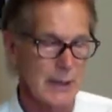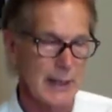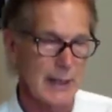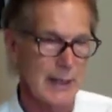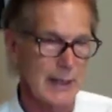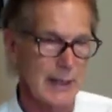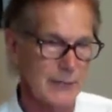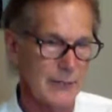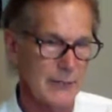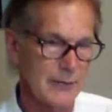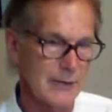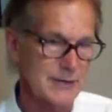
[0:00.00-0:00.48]

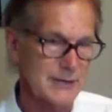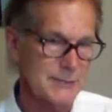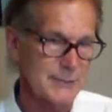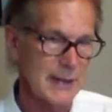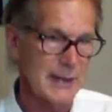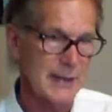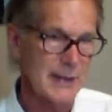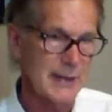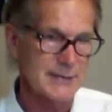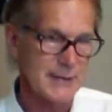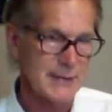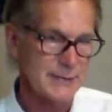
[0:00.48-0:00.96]
And this
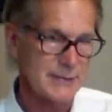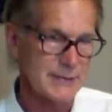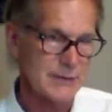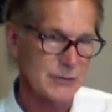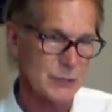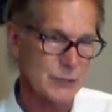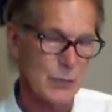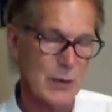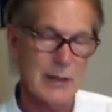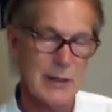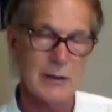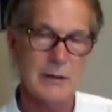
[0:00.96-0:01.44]
makes sense as
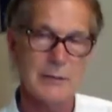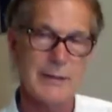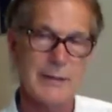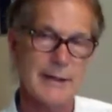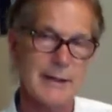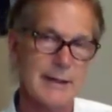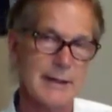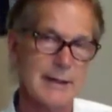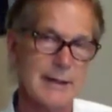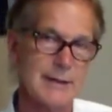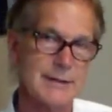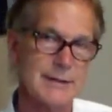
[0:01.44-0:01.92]
well,
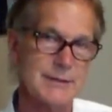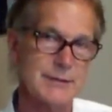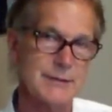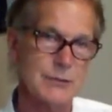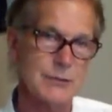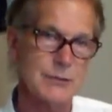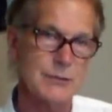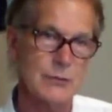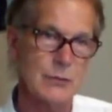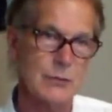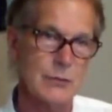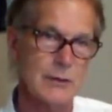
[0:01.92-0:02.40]
because
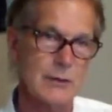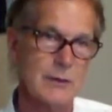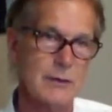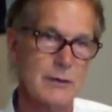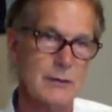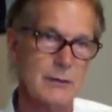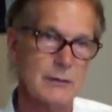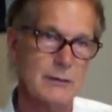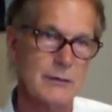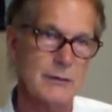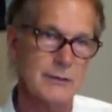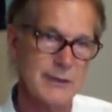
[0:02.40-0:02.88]

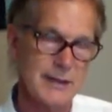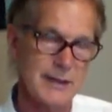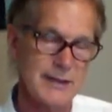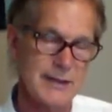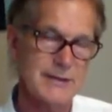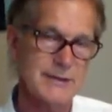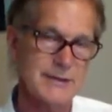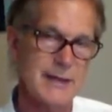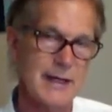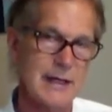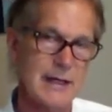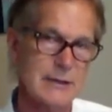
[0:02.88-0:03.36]

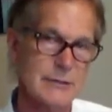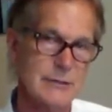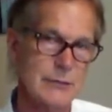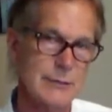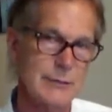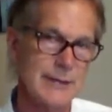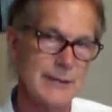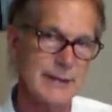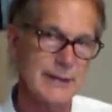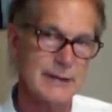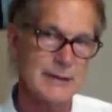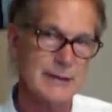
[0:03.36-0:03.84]
these days we're
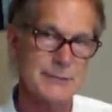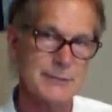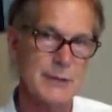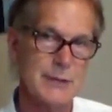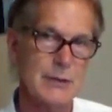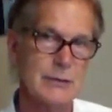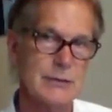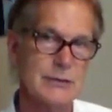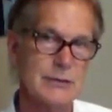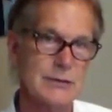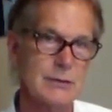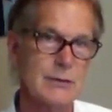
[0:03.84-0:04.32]
being
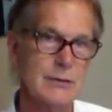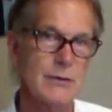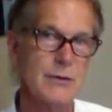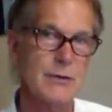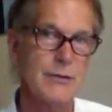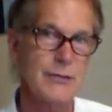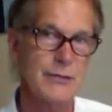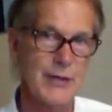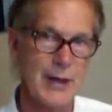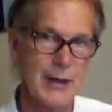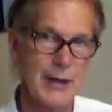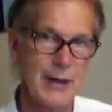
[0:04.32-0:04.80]
exposed to
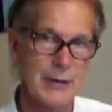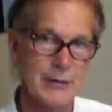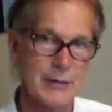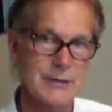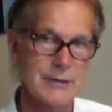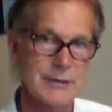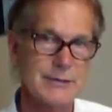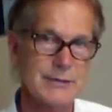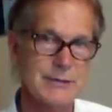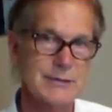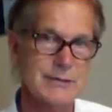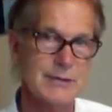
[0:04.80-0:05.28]

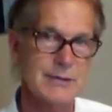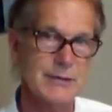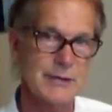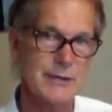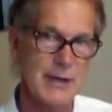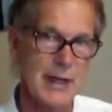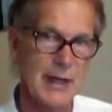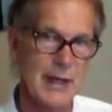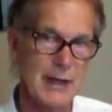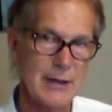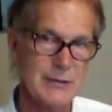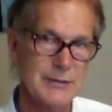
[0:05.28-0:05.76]
thousands and
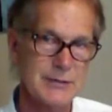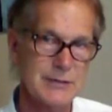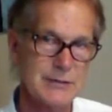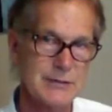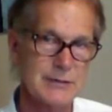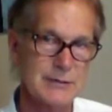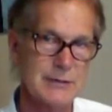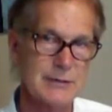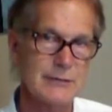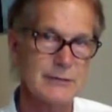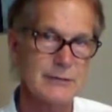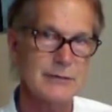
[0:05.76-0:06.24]

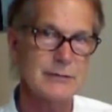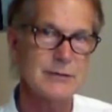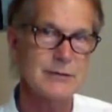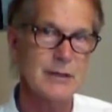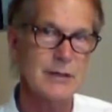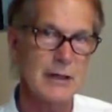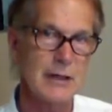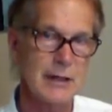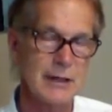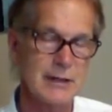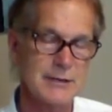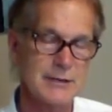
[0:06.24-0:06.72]
thousands of
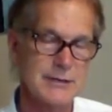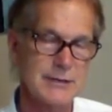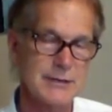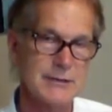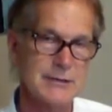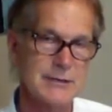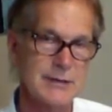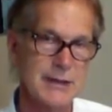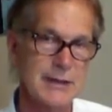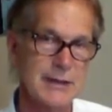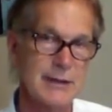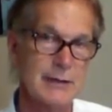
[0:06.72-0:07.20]

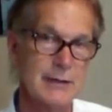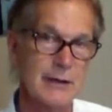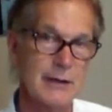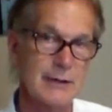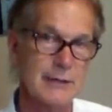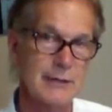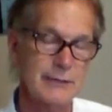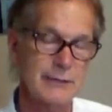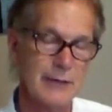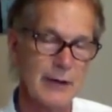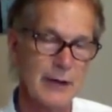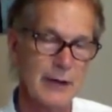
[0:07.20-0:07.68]
toxins in our
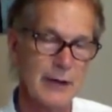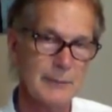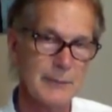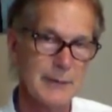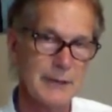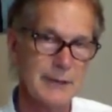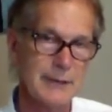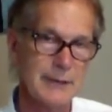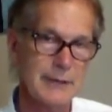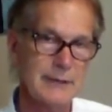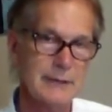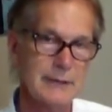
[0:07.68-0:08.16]

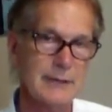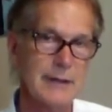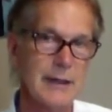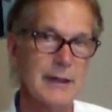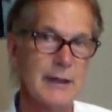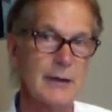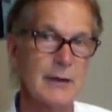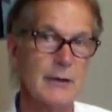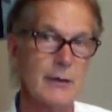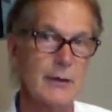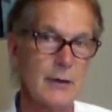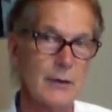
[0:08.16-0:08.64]
environment,
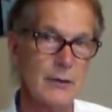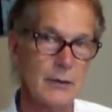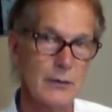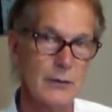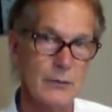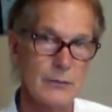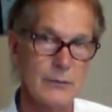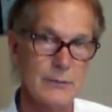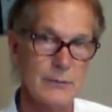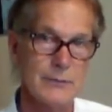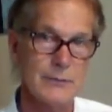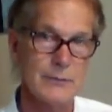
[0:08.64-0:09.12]
in our
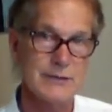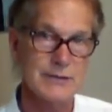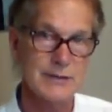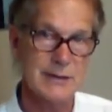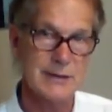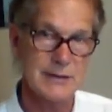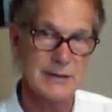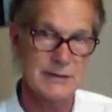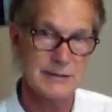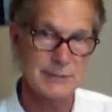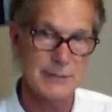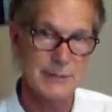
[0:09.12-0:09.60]
homes
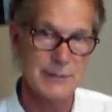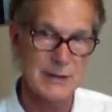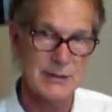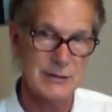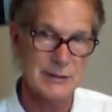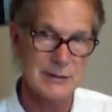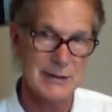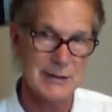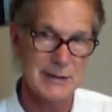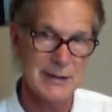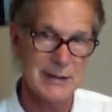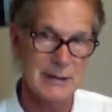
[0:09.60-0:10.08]

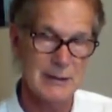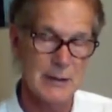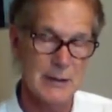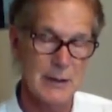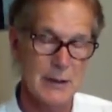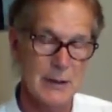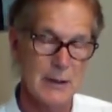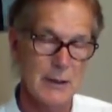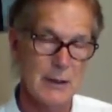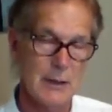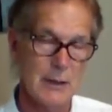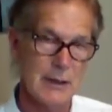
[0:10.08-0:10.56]
especially.
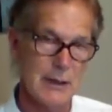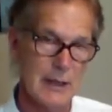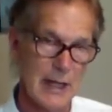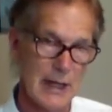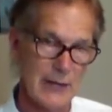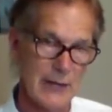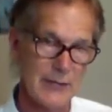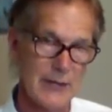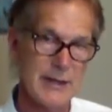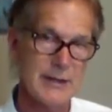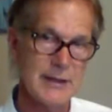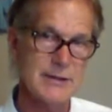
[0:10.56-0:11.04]

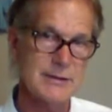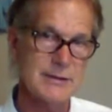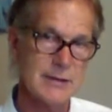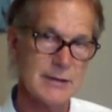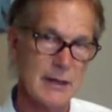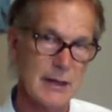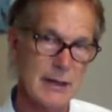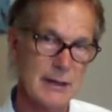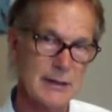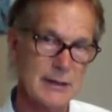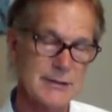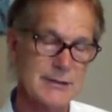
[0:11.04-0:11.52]
And these
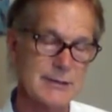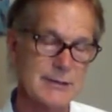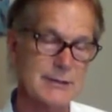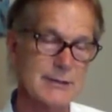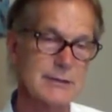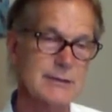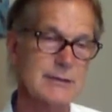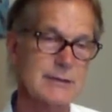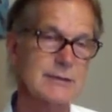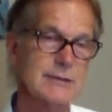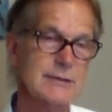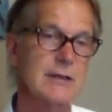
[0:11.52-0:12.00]

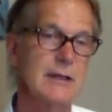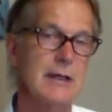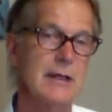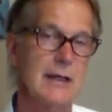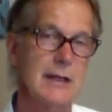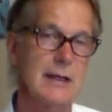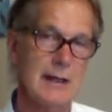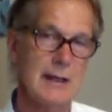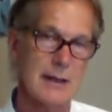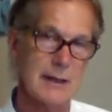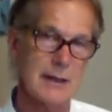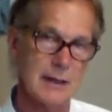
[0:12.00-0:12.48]
toxins
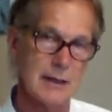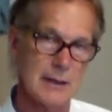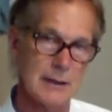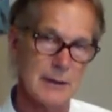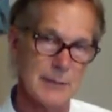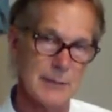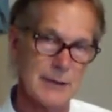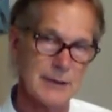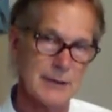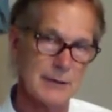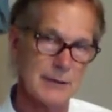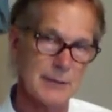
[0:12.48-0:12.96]

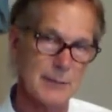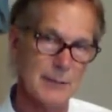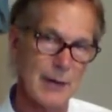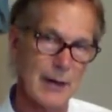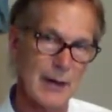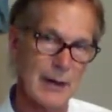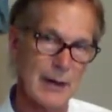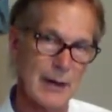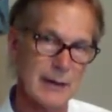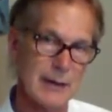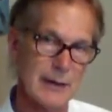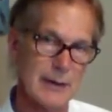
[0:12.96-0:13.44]
come into the
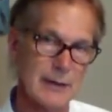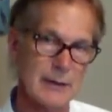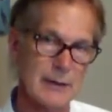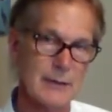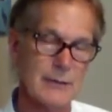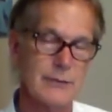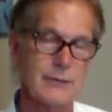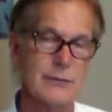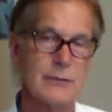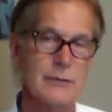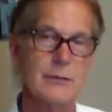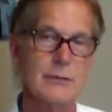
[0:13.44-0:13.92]
body
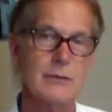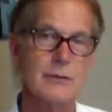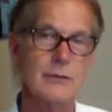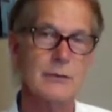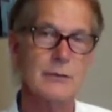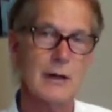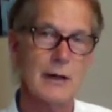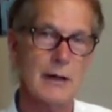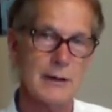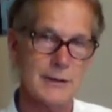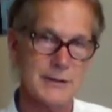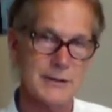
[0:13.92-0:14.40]

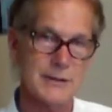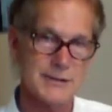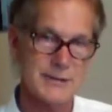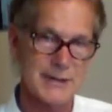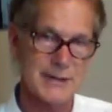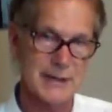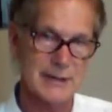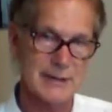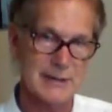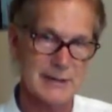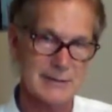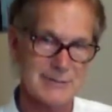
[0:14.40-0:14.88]
through our
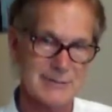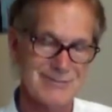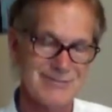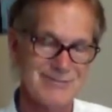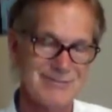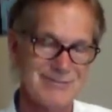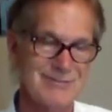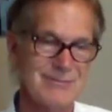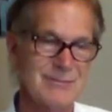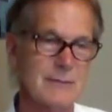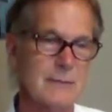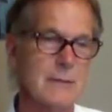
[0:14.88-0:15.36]
skin.